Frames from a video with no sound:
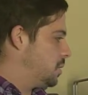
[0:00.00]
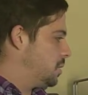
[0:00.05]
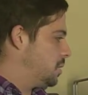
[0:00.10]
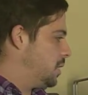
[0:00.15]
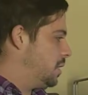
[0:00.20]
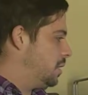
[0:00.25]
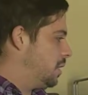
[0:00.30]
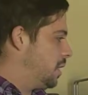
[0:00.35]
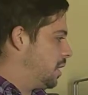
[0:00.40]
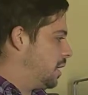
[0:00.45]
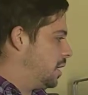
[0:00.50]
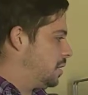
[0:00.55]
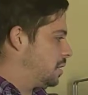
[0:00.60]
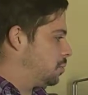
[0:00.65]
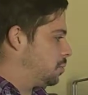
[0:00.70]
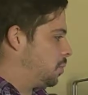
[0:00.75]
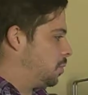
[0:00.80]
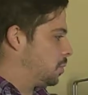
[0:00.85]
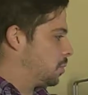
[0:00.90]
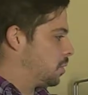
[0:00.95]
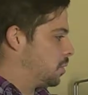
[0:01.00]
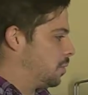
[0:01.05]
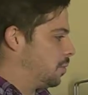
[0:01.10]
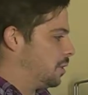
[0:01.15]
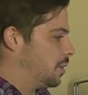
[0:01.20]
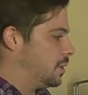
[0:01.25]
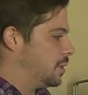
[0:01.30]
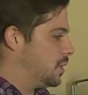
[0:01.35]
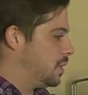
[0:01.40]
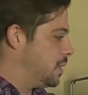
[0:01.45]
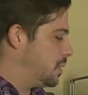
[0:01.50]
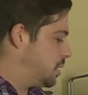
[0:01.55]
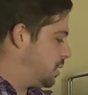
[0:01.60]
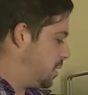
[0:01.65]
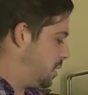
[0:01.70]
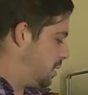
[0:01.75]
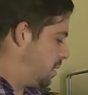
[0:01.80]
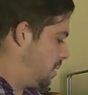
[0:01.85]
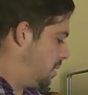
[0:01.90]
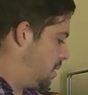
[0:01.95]
It's inline, it's bulkier, but it's
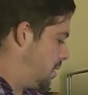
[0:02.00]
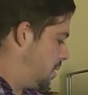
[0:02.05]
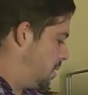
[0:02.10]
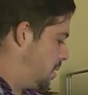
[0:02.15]
instant.